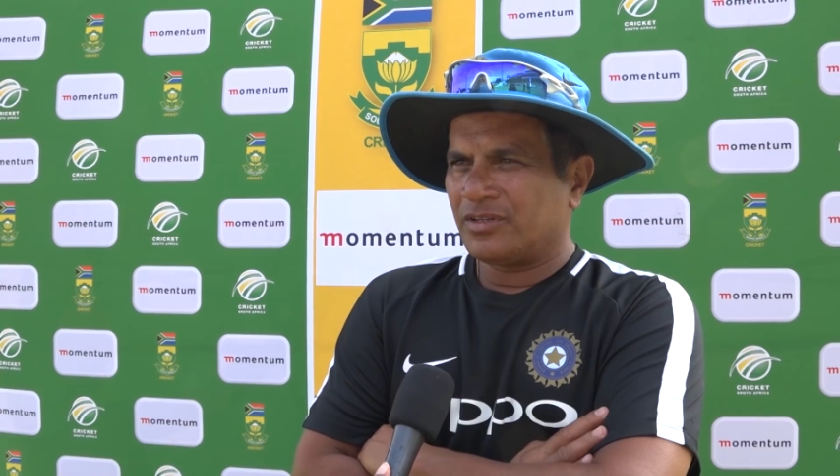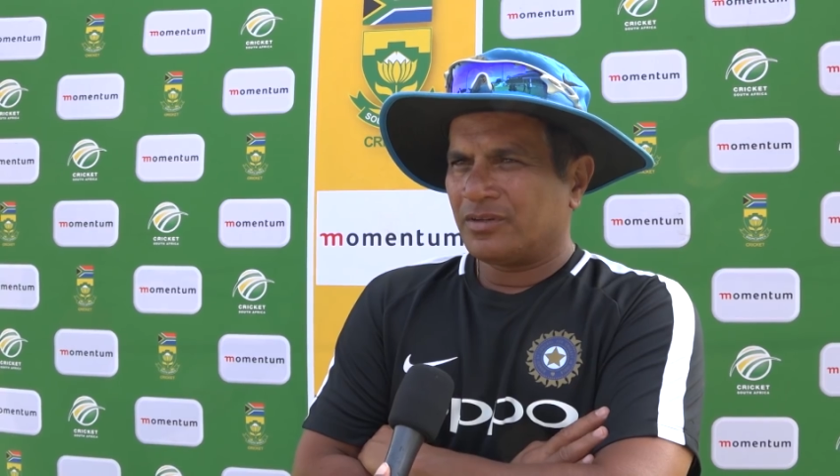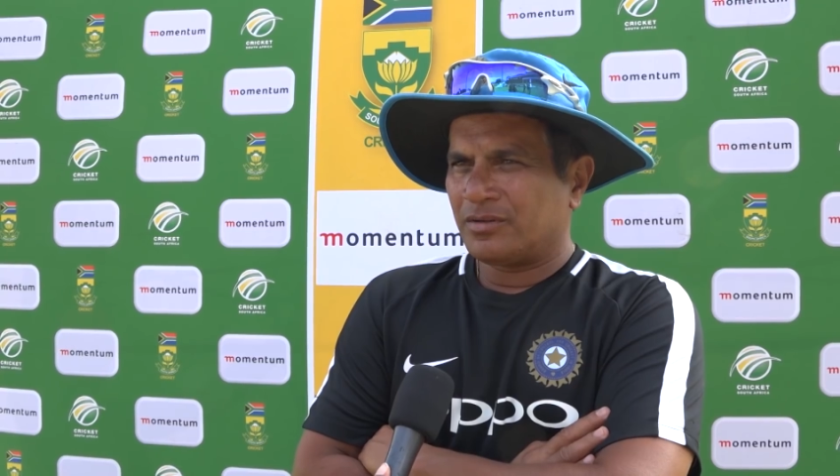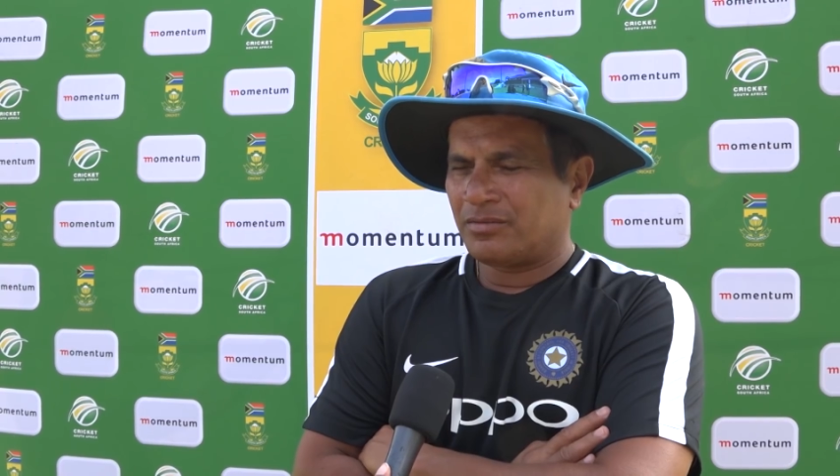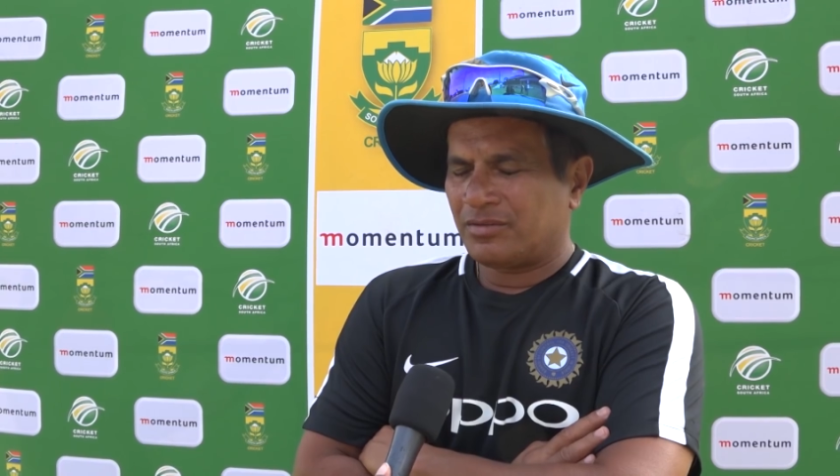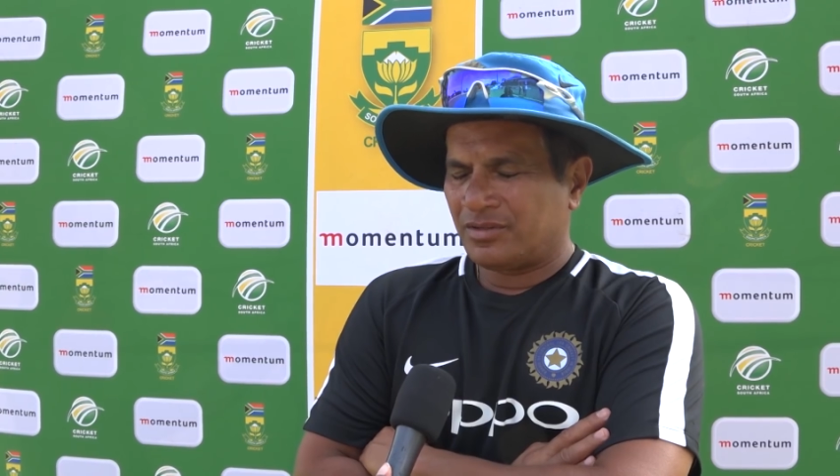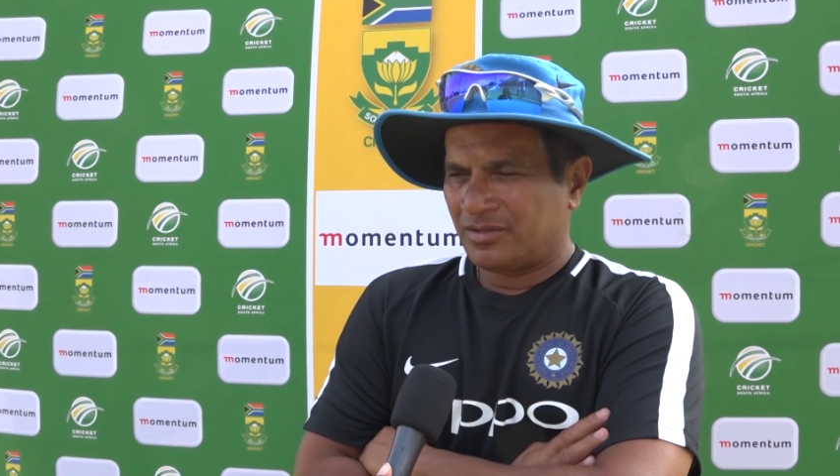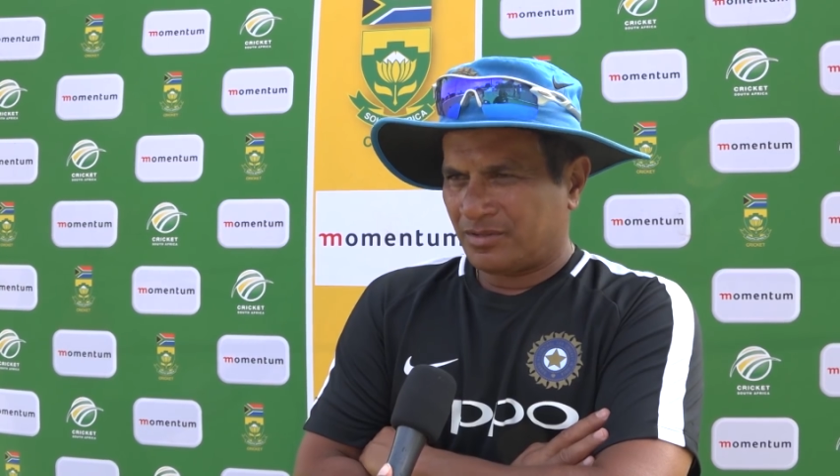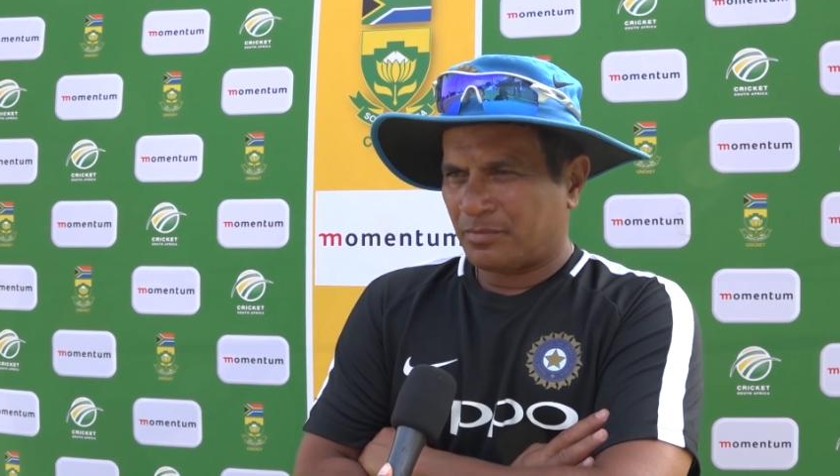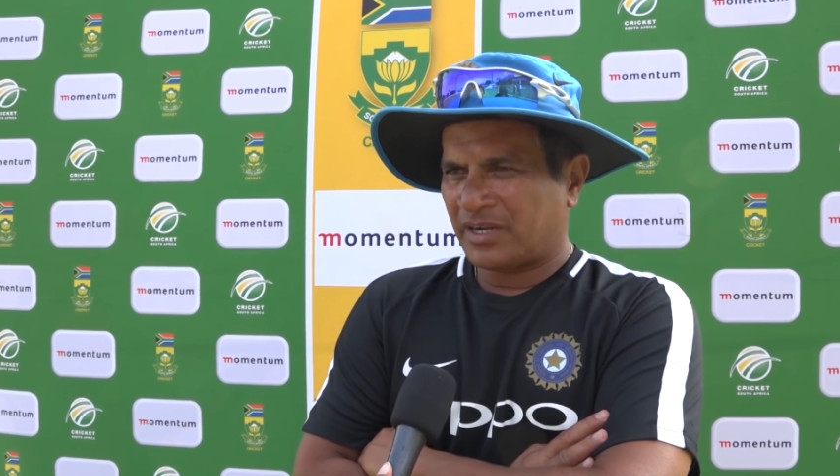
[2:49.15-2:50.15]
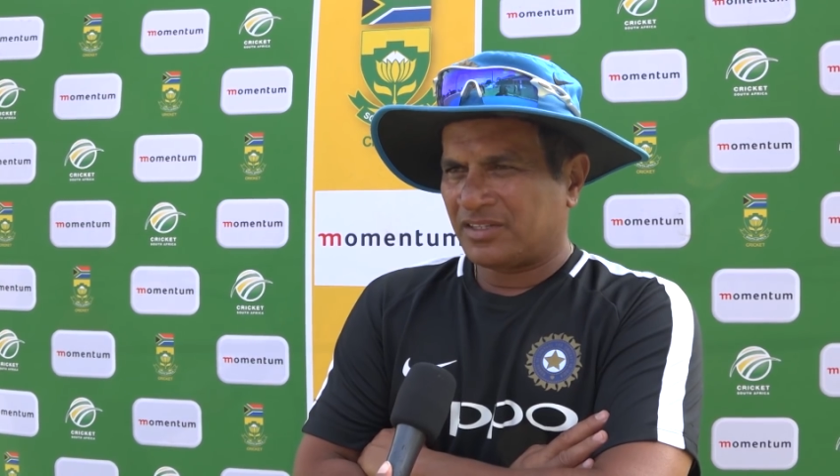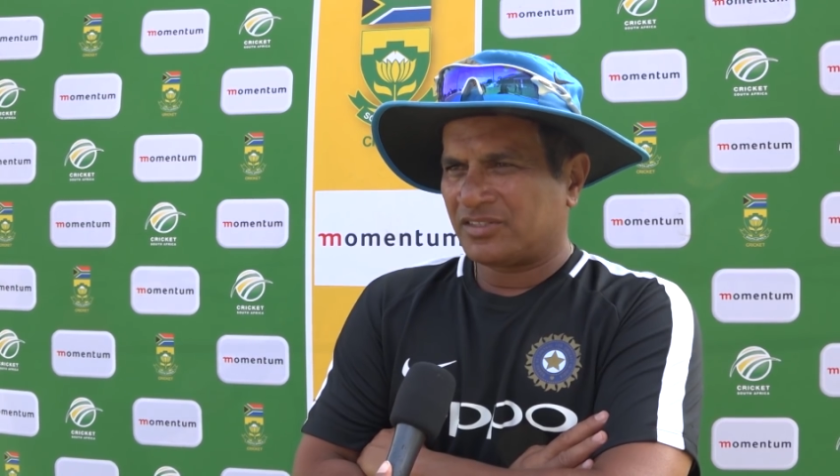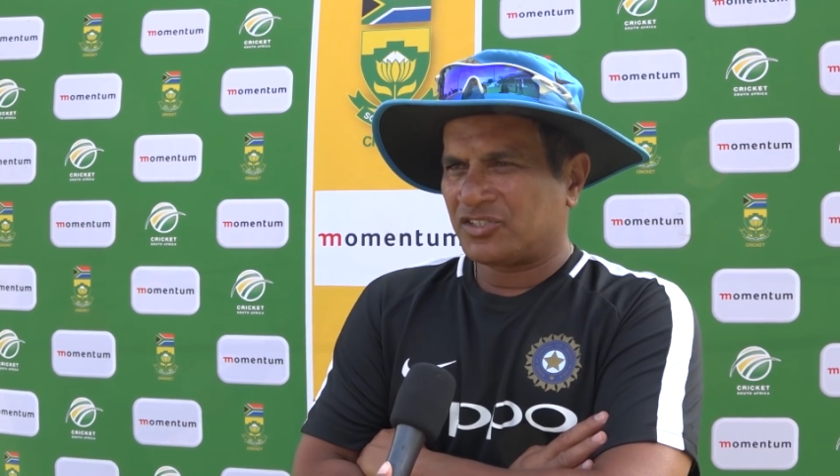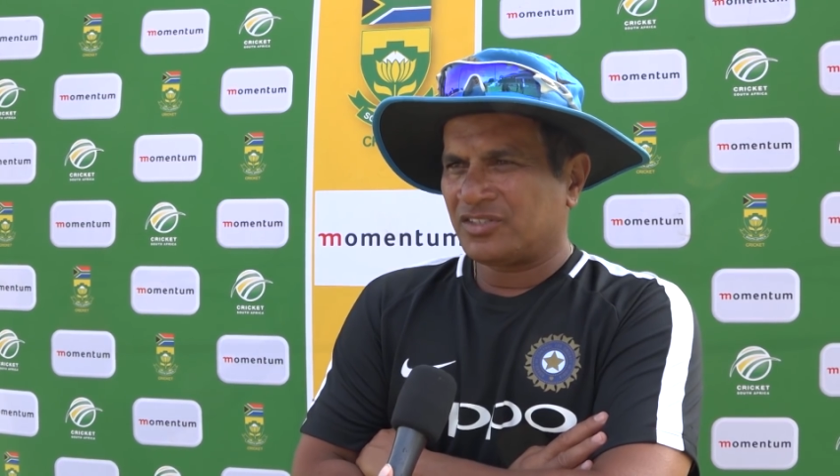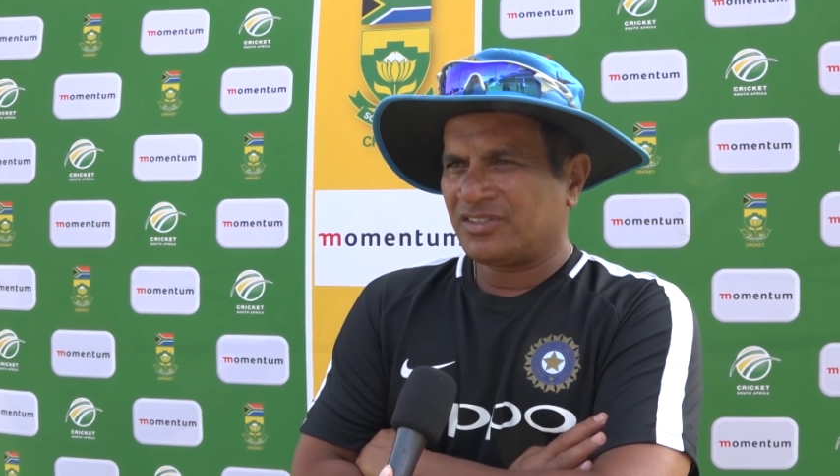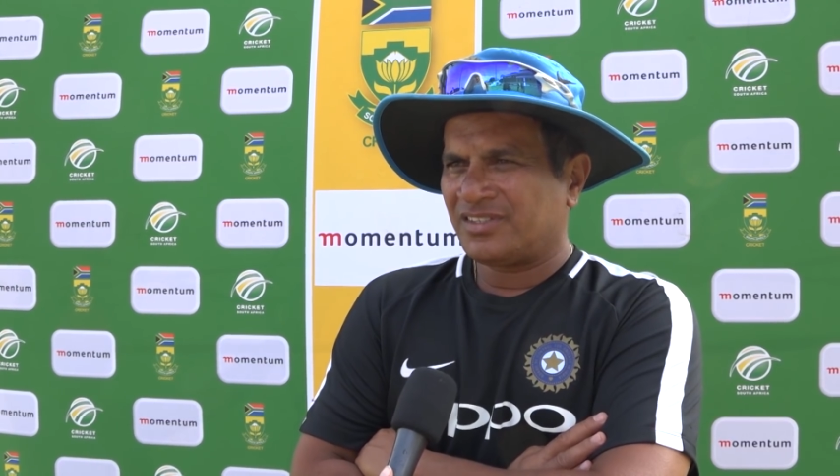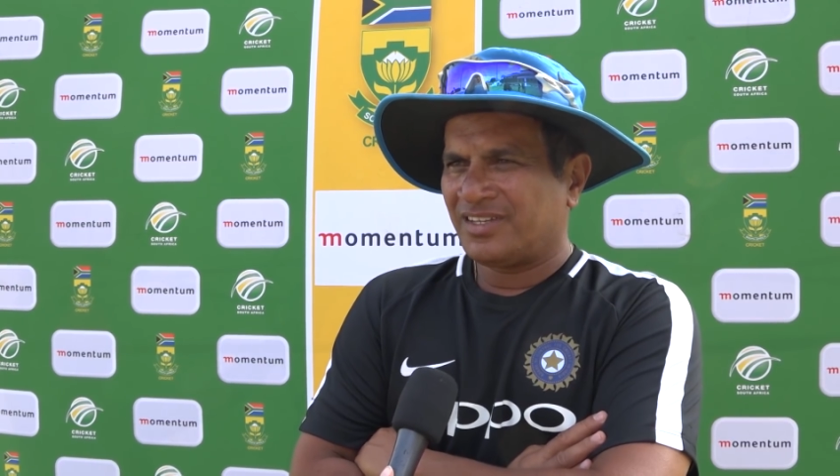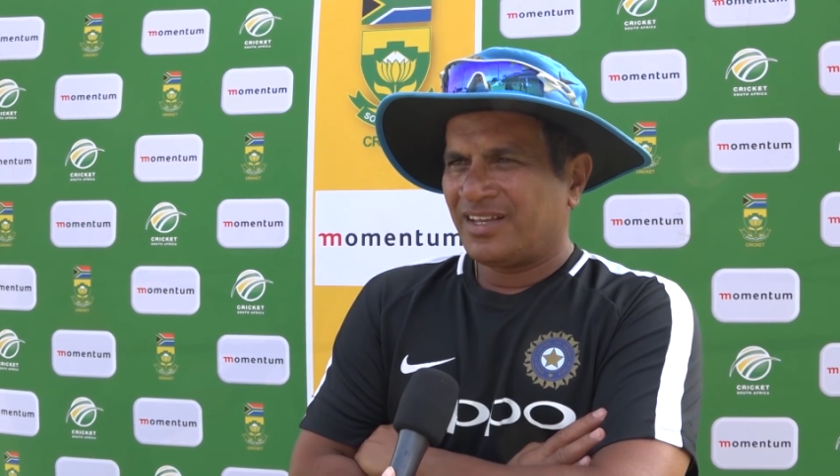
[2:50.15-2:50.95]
the practice sessions,